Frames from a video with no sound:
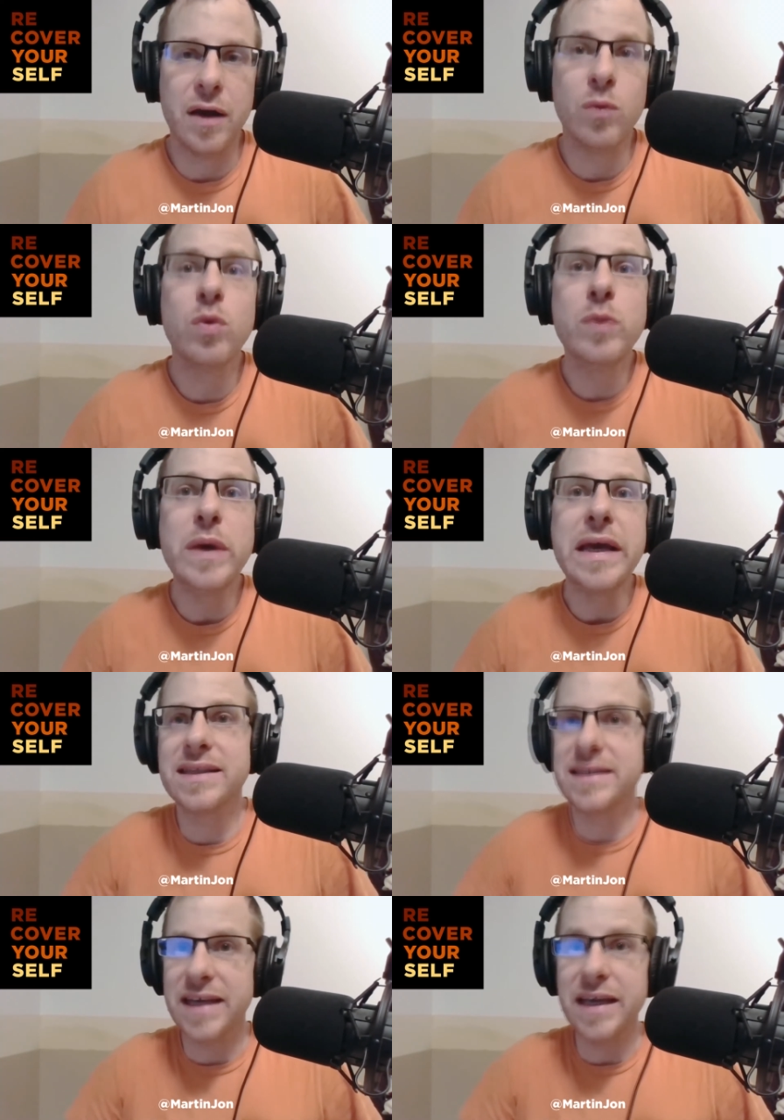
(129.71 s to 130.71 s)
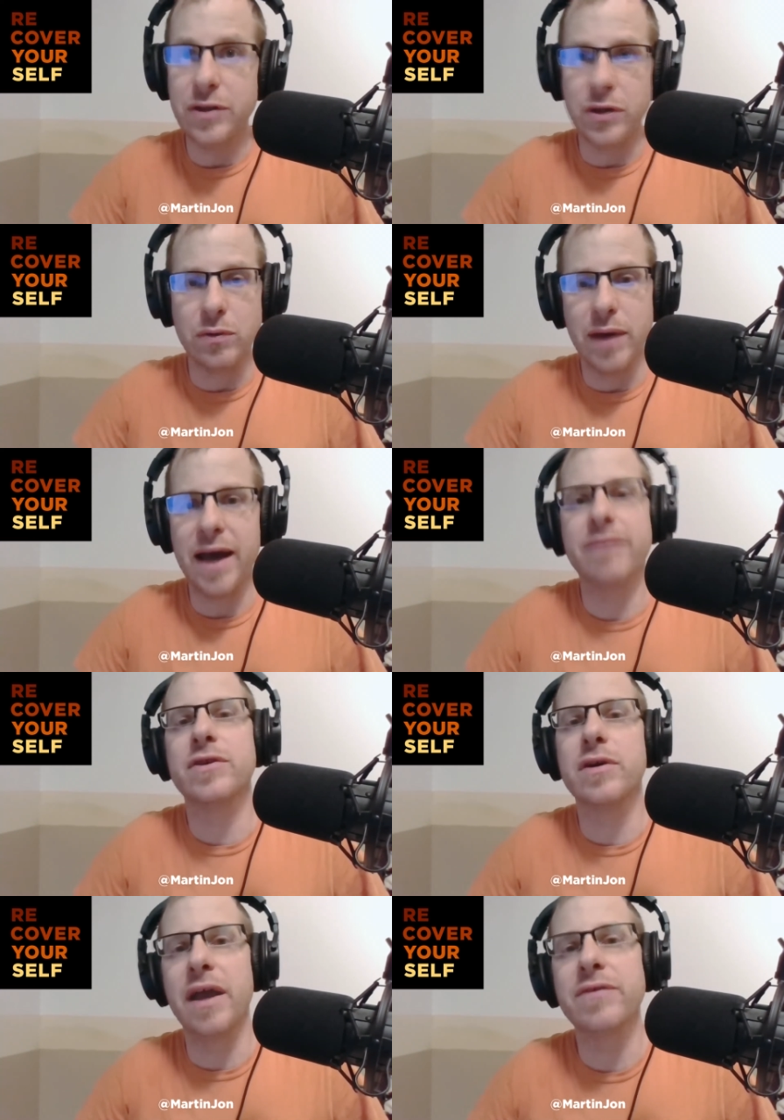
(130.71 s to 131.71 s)
would we continue
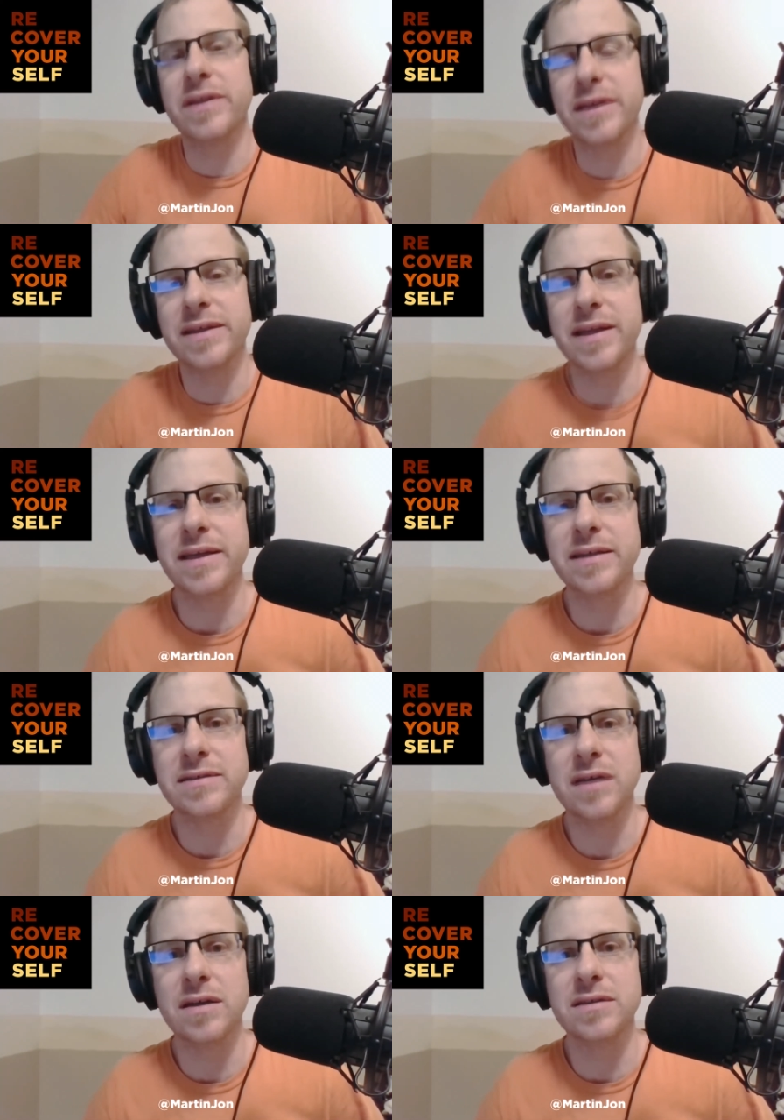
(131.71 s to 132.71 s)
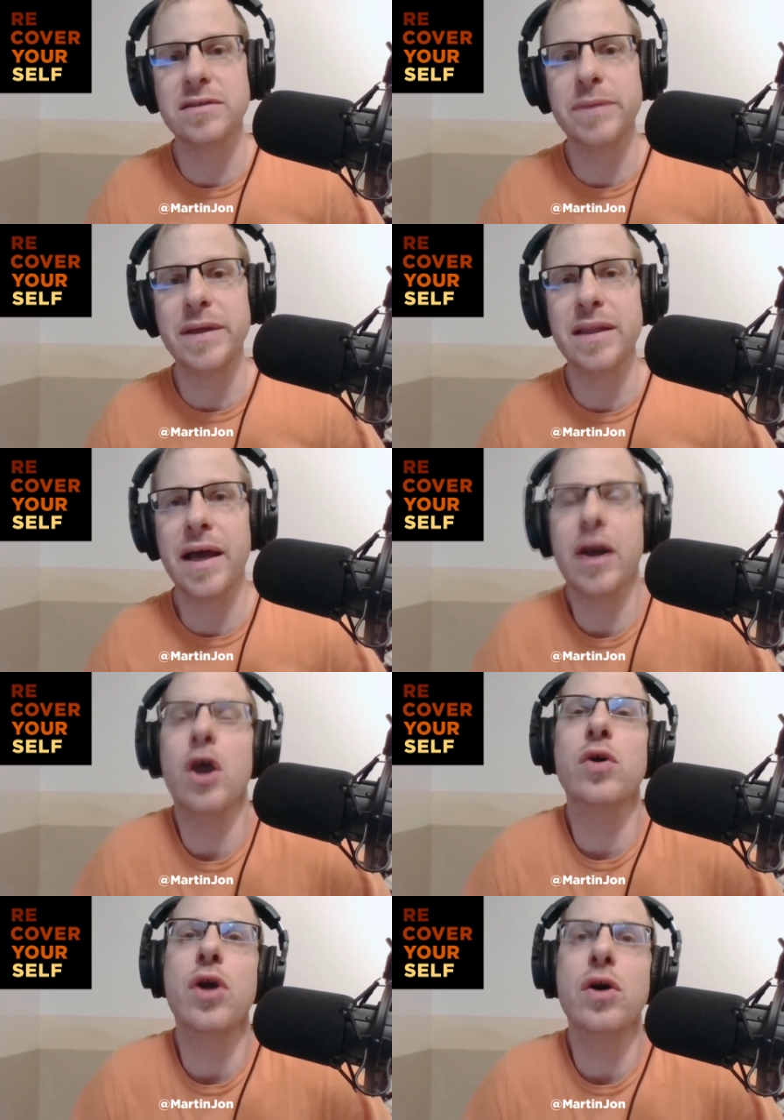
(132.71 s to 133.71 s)
after everything that he's done to be like,
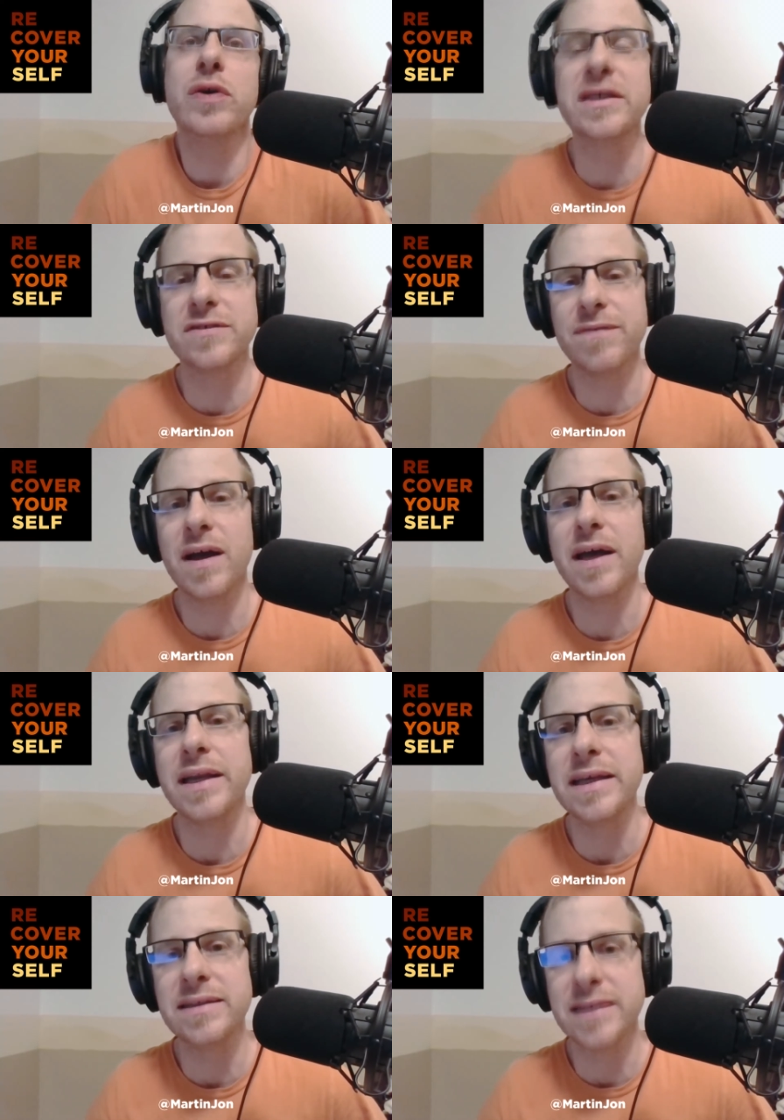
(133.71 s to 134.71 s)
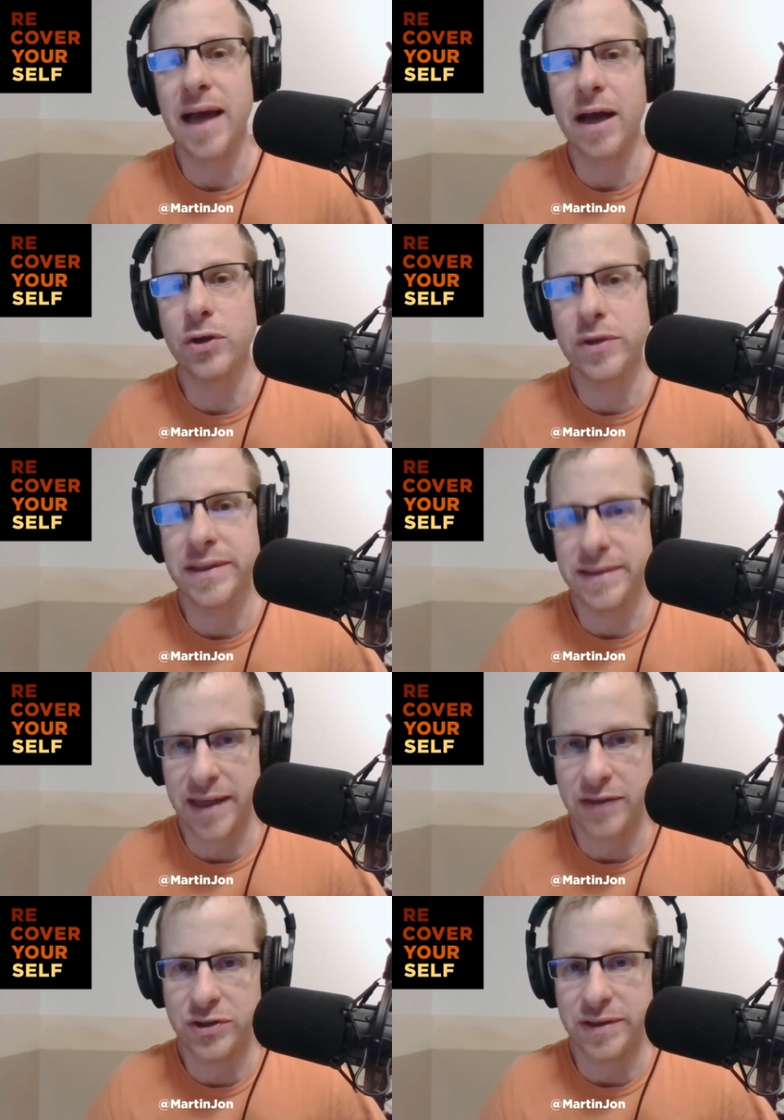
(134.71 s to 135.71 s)
oh no, he's fine, he's got good
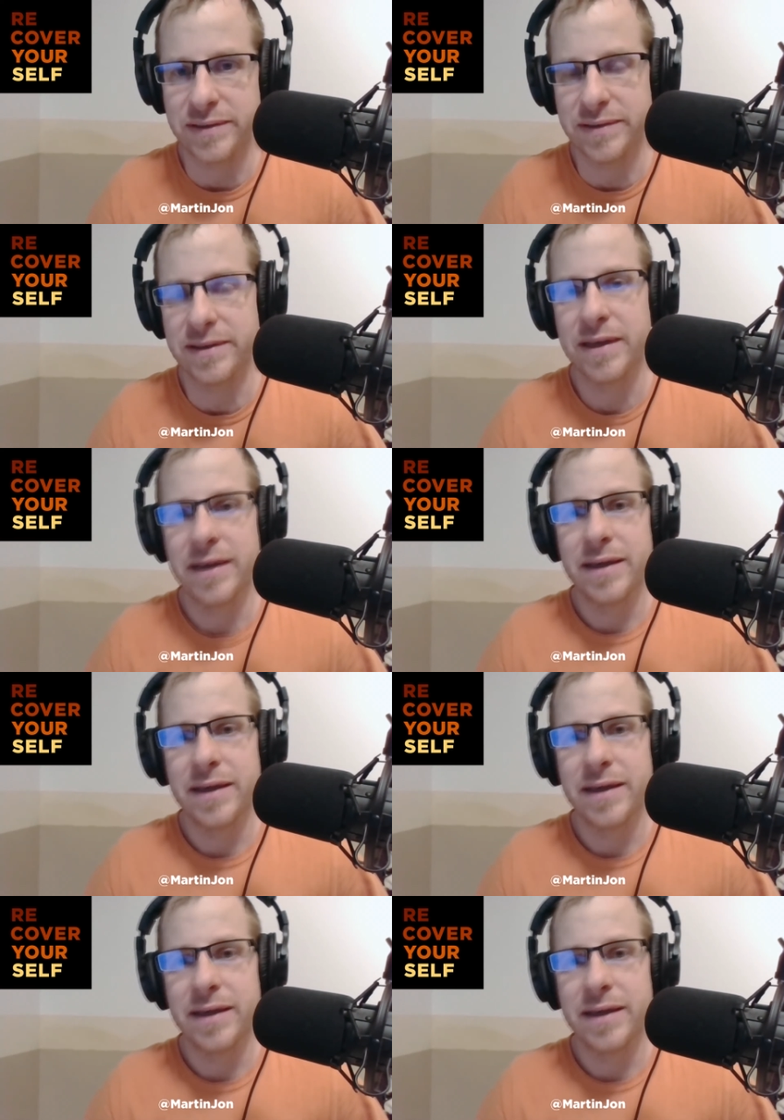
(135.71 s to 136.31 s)
intentions?